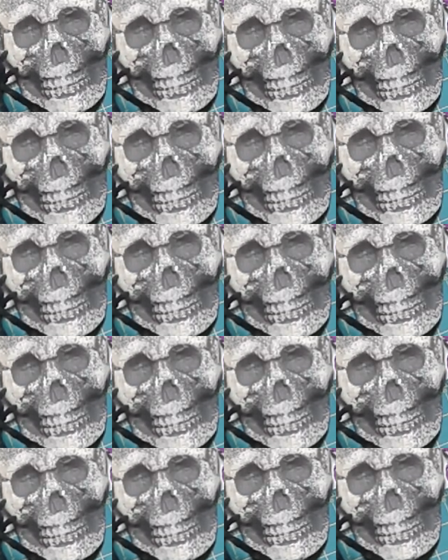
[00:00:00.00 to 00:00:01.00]
or 20
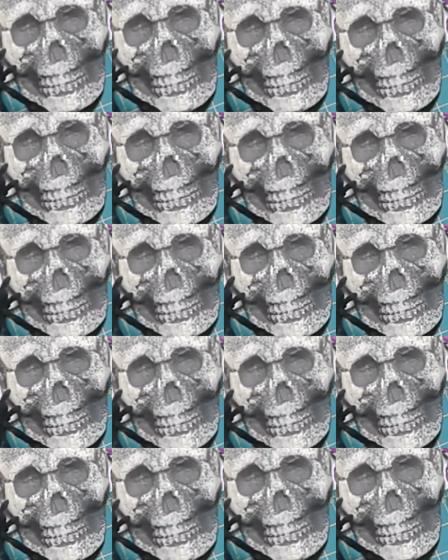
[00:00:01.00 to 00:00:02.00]
sheets for
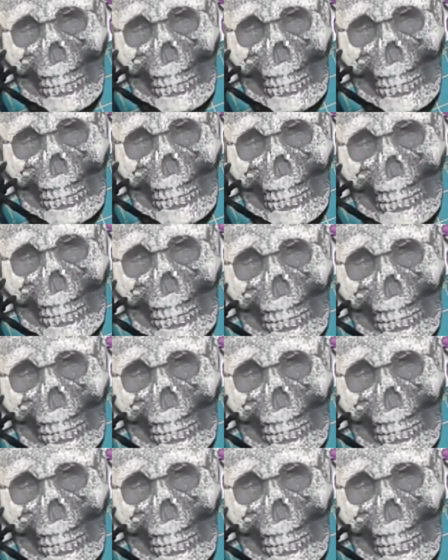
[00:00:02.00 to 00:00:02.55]
$1. It